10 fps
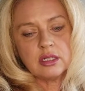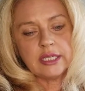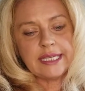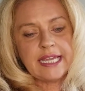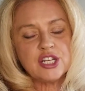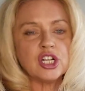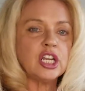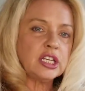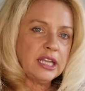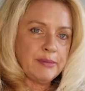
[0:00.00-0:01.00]
Kindle
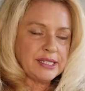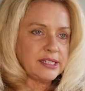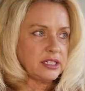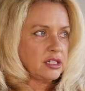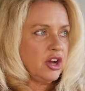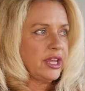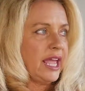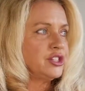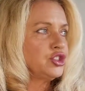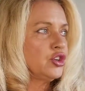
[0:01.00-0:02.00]
Unlimited. Okay,
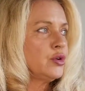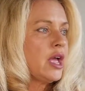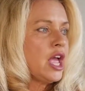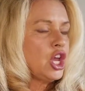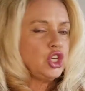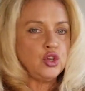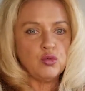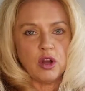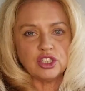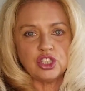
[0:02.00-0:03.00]
so you
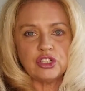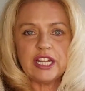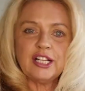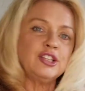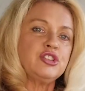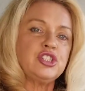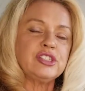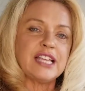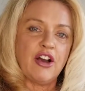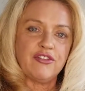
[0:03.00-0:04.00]
want to include
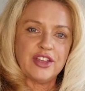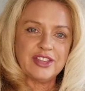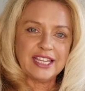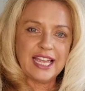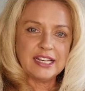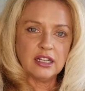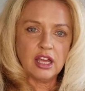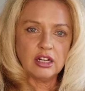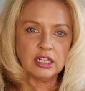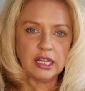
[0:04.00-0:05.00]
yourself in the Kindle
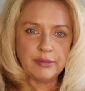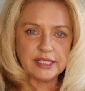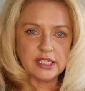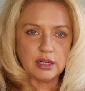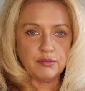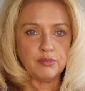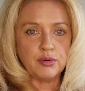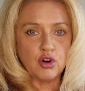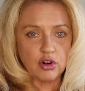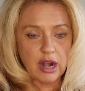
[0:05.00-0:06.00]
Unlimited
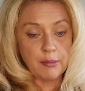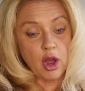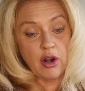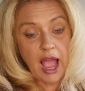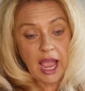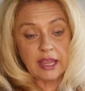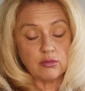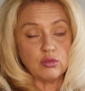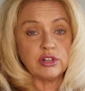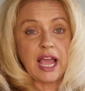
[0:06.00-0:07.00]
program, or I
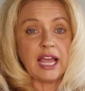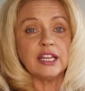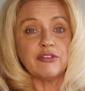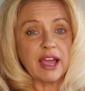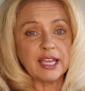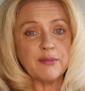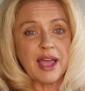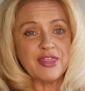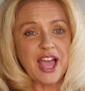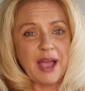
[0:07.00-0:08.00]
would highly
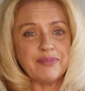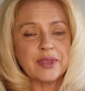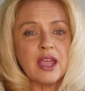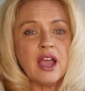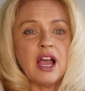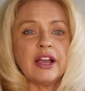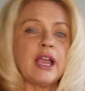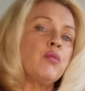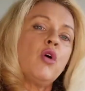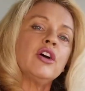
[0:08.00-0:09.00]
recommend that. Okay,
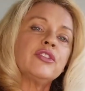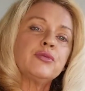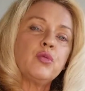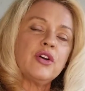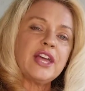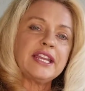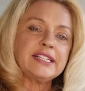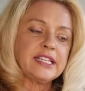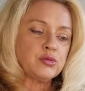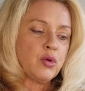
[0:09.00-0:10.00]
and what that
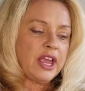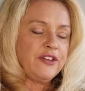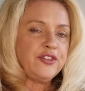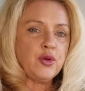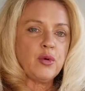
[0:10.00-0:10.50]
is if you